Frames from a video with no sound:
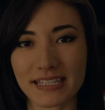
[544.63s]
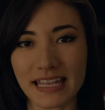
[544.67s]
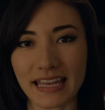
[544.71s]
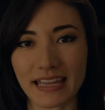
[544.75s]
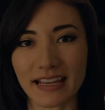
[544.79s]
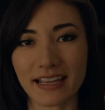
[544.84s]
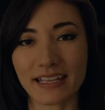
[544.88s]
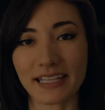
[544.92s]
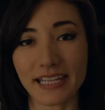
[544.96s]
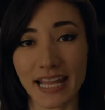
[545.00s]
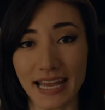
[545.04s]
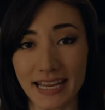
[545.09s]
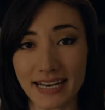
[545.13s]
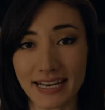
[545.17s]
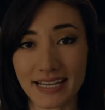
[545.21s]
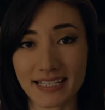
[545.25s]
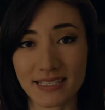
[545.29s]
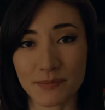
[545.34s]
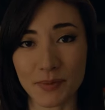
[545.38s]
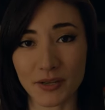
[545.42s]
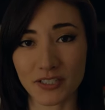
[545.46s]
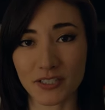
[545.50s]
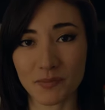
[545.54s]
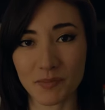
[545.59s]
that a light is
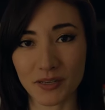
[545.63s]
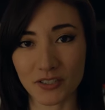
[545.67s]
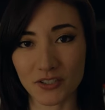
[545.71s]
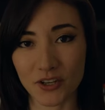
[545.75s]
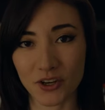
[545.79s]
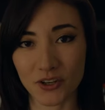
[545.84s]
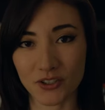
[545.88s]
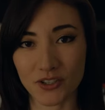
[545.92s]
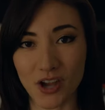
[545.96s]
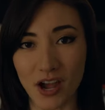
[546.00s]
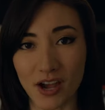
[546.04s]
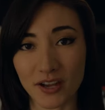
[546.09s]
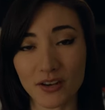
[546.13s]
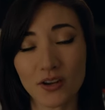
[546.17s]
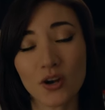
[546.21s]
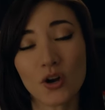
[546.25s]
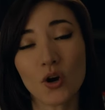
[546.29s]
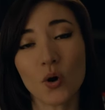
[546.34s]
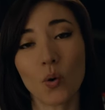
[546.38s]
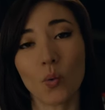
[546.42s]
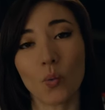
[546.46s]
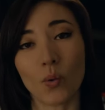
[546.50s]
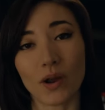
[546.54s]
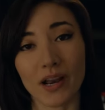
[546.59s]
about to be turned on.
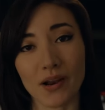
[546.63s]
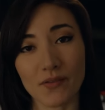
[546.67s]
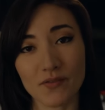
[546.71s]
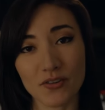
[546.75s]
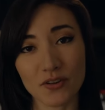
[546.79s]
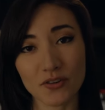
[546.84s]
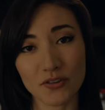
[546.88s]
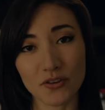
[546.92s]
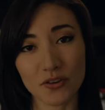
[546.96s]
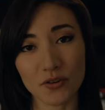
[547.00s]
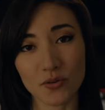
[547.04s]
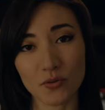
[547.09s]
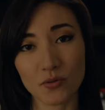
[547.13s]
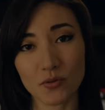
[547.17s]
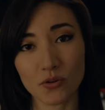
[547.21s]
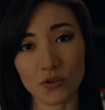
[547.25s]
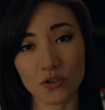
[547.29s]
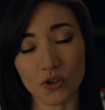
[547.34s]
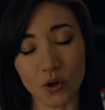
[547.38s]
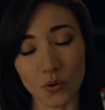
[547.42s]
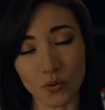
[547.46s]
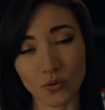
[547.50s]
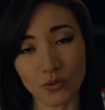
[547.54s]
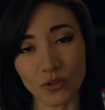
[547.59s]
Whatever you do,
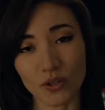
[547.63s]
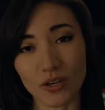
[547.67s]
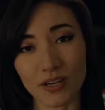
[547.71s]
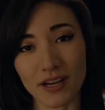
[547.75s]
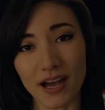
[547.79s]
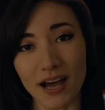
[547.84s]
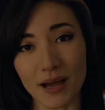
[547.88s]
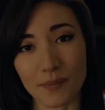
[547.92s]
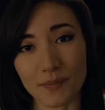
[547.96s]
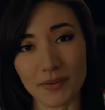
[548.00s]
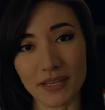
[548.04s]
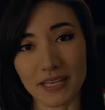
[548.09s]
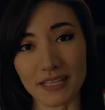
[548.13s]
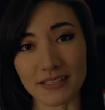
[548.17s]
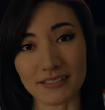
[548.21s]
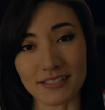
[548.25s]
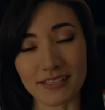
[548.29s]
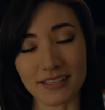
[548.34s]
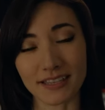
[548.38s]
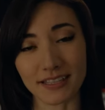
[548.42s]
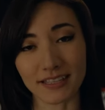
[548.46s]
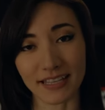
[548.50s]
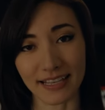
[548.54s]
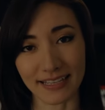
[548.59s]
don't look up
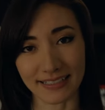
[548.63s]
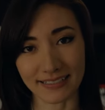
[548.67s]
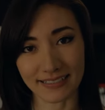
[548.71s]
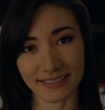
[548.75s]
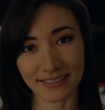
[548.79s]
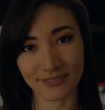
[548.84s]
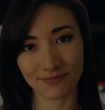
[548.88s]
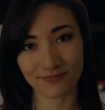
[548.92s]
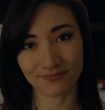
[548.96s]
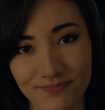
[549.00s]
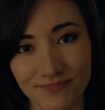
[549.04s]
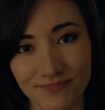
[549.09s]
into the light.